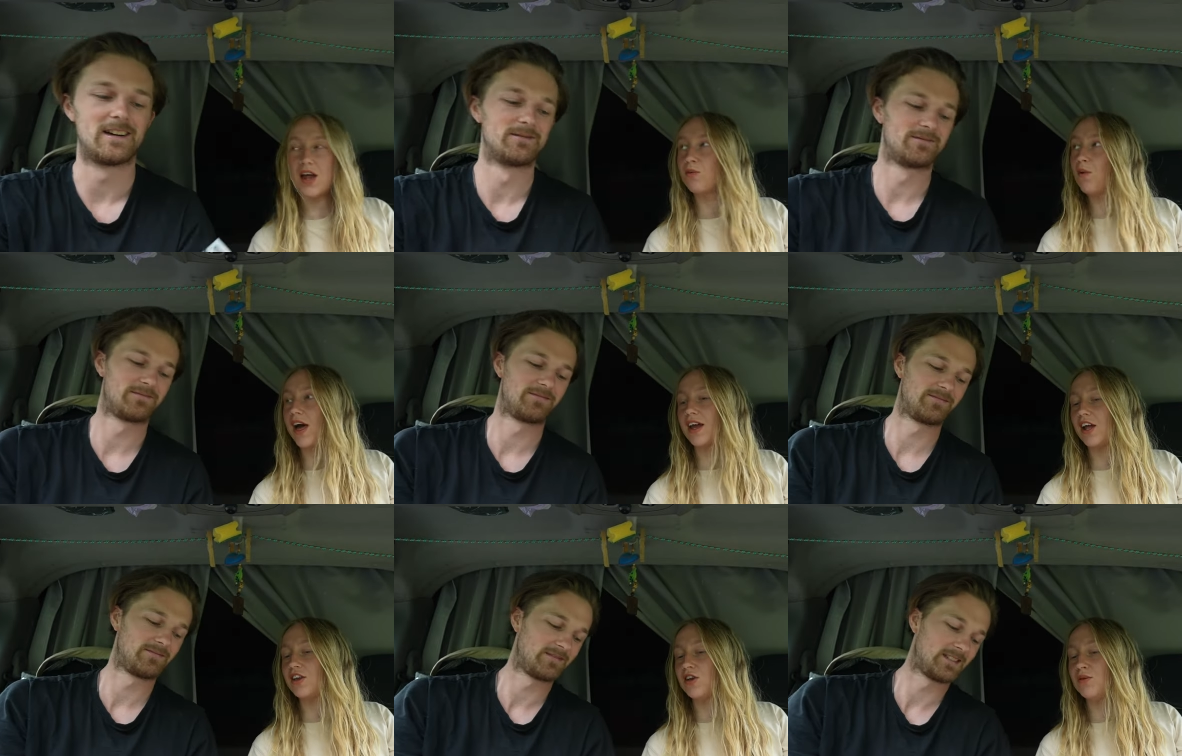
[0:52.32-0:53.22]
Speaker 1: And where
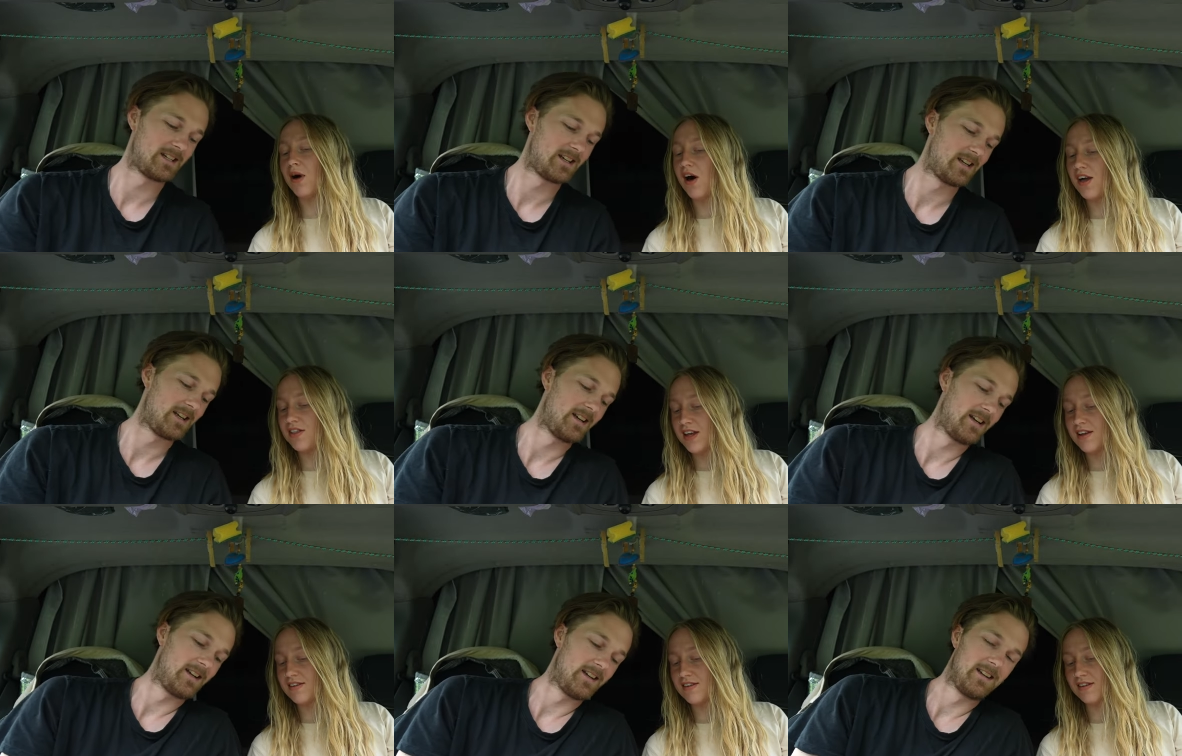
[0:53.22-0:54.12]
can you buy
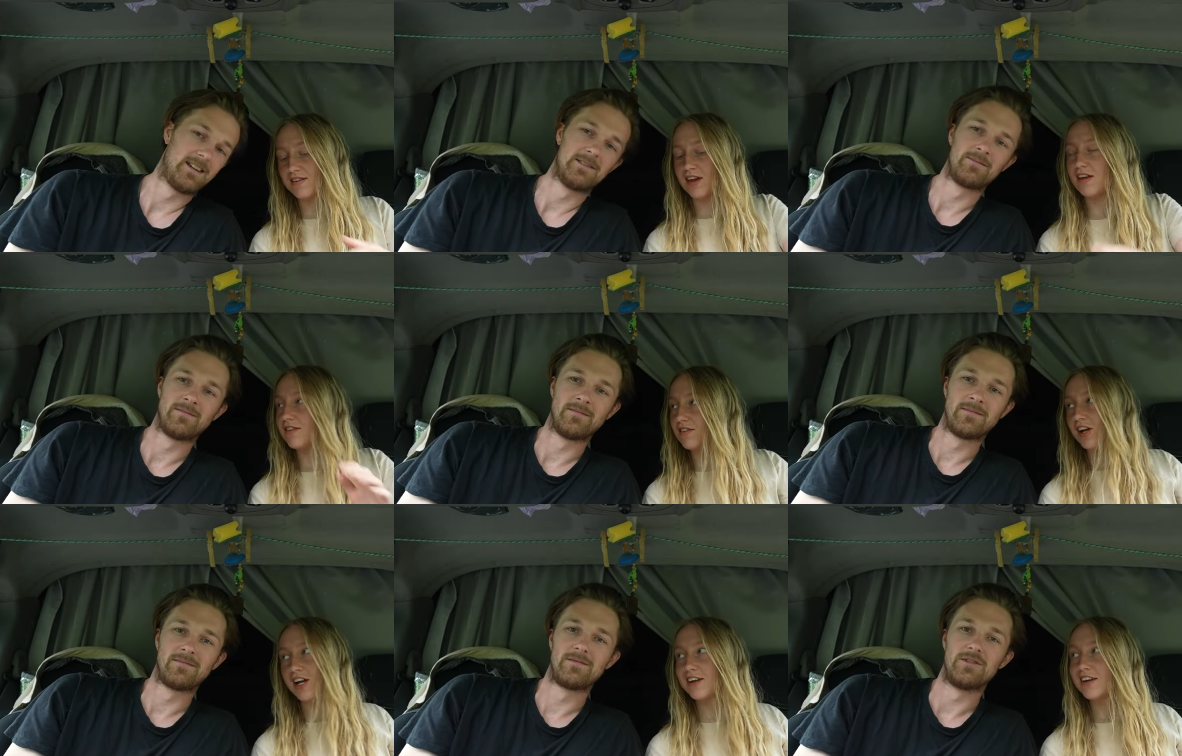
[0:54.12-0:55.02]
these stickers,
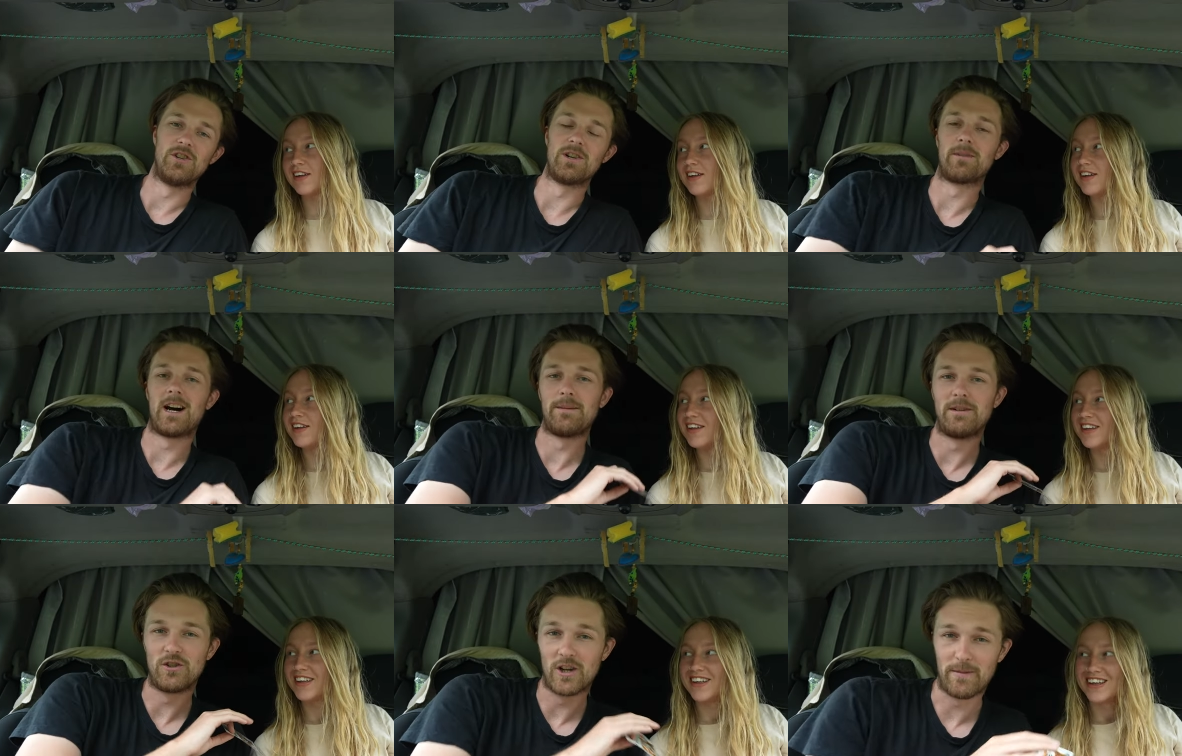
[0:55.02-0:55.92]
Jake?
Speaker 2: You can buy
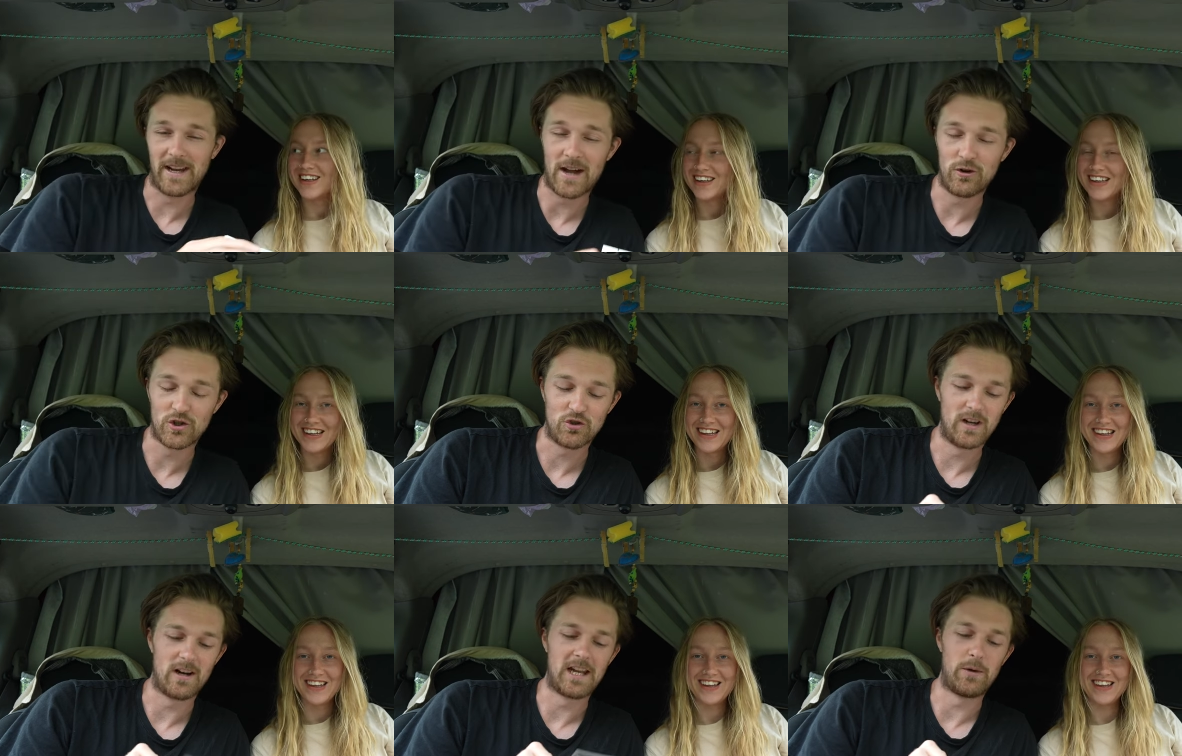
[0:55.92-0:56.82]
them in Germany and
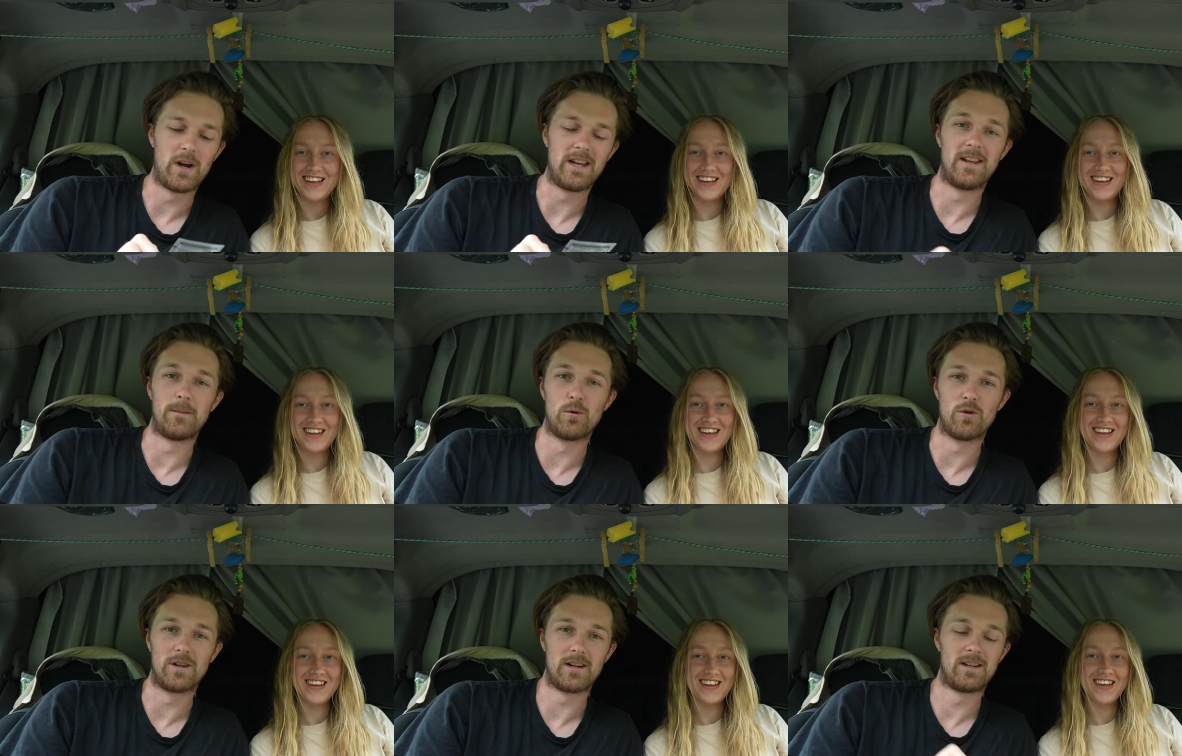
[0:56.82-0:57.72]
Austria, anywhere near the
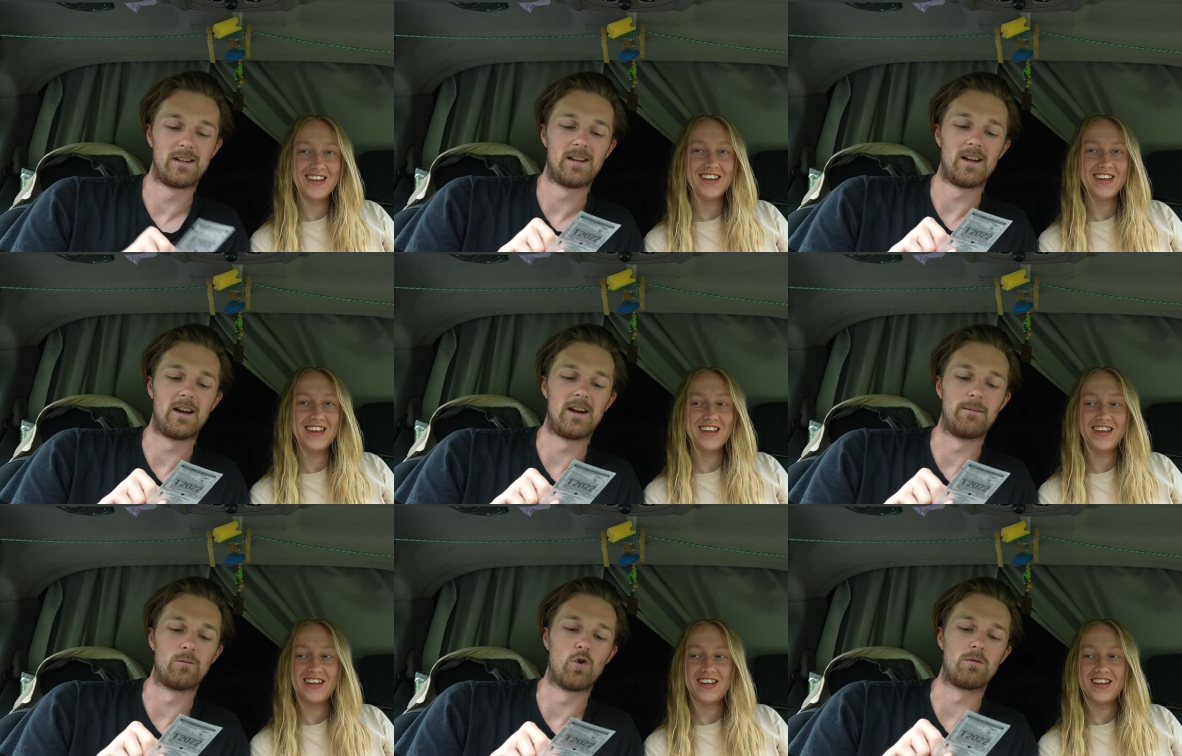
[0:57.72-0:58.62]
border,
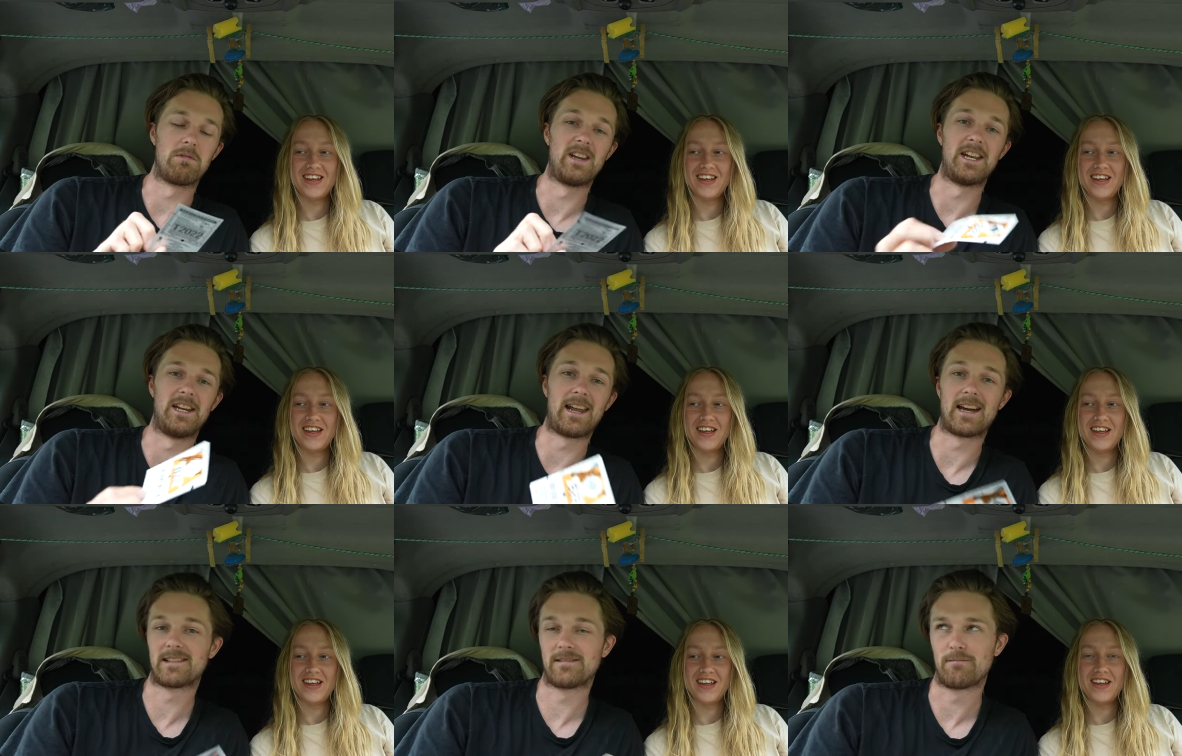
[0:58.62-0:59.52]
um, or probably any
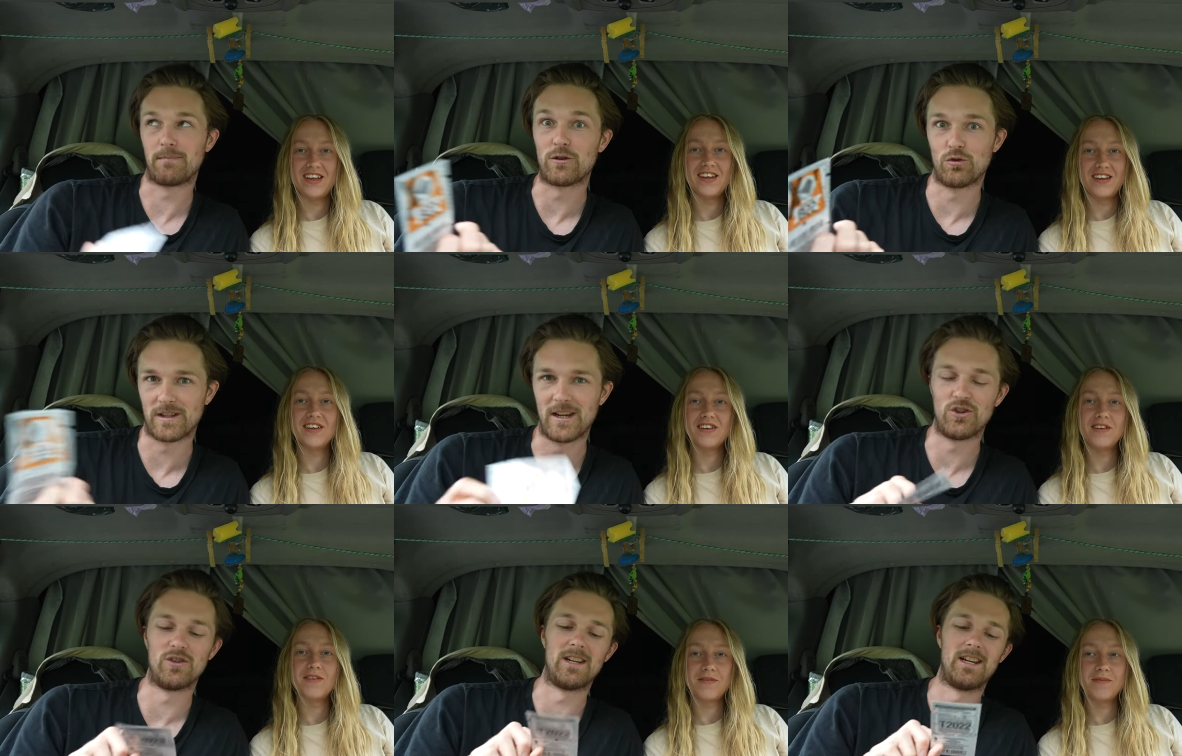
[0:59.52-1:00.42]
gas petrol
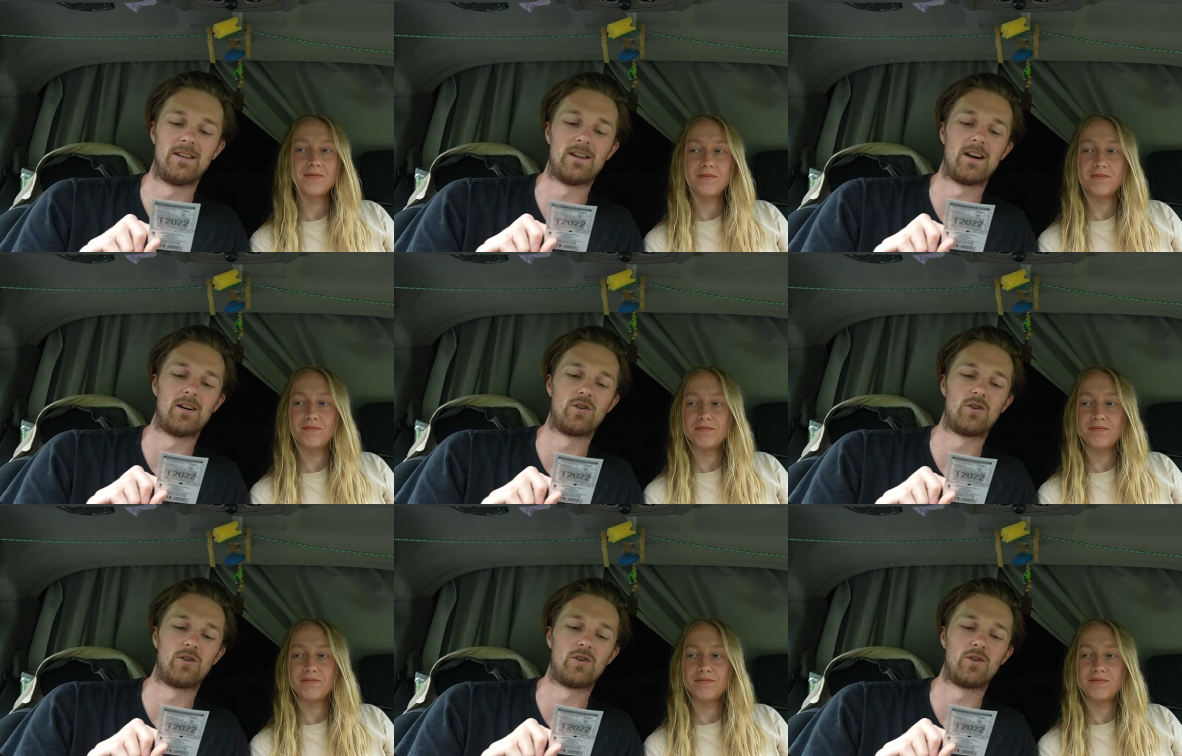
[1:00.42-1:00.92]
station in uh,